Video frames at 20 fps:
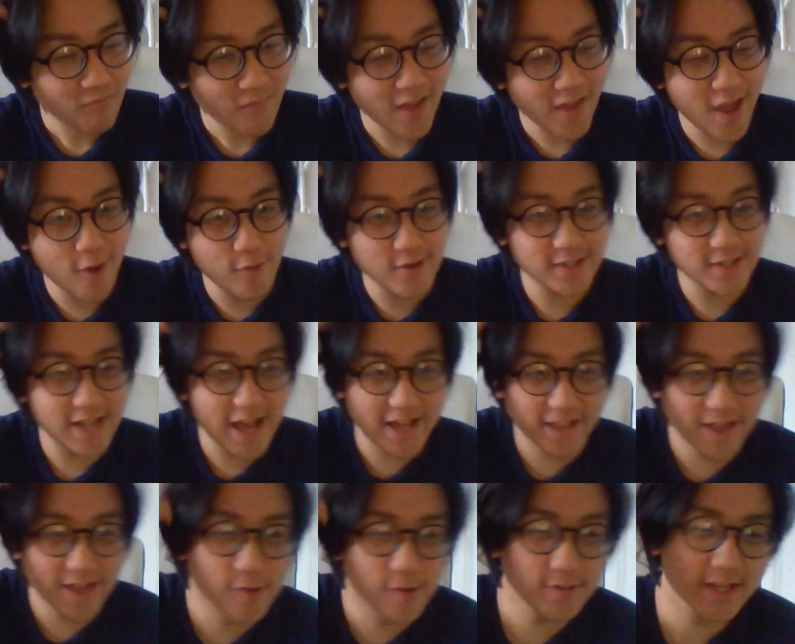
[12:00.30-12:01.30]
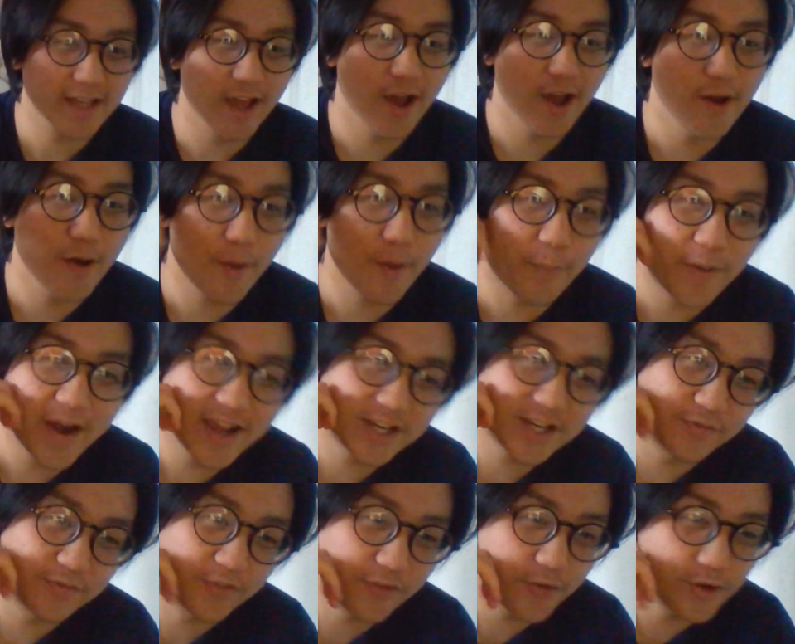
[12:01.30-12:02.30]
it was like a
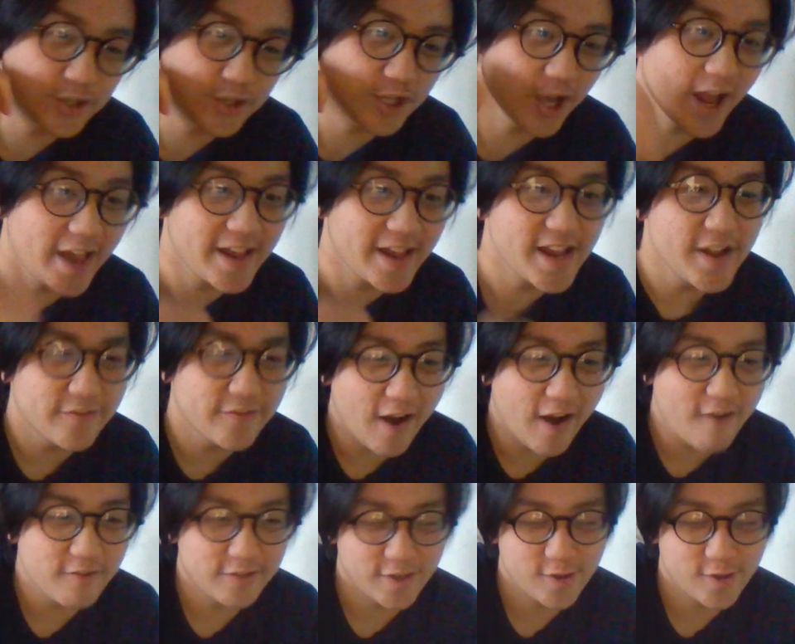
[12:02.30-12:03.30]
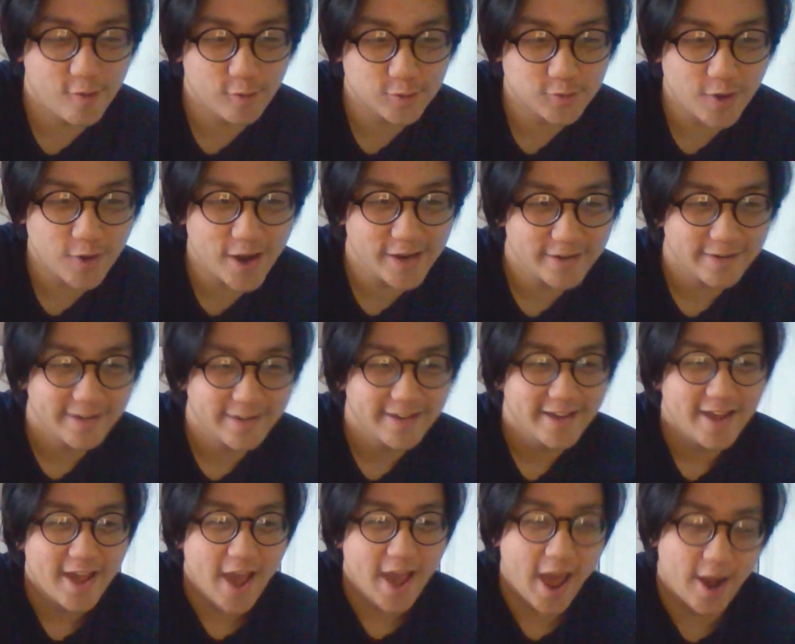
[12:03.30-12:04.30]
prediction of the future if everything goes right.
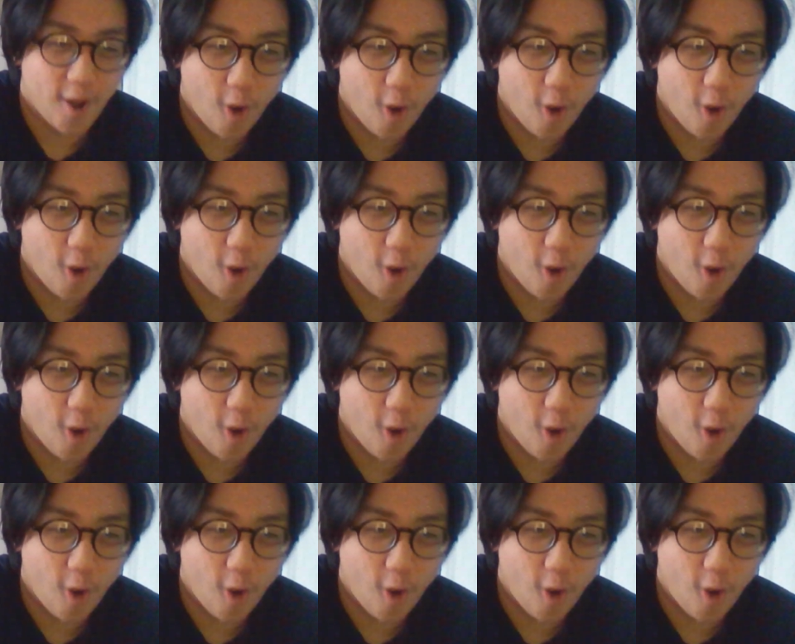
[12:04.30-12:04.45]
And I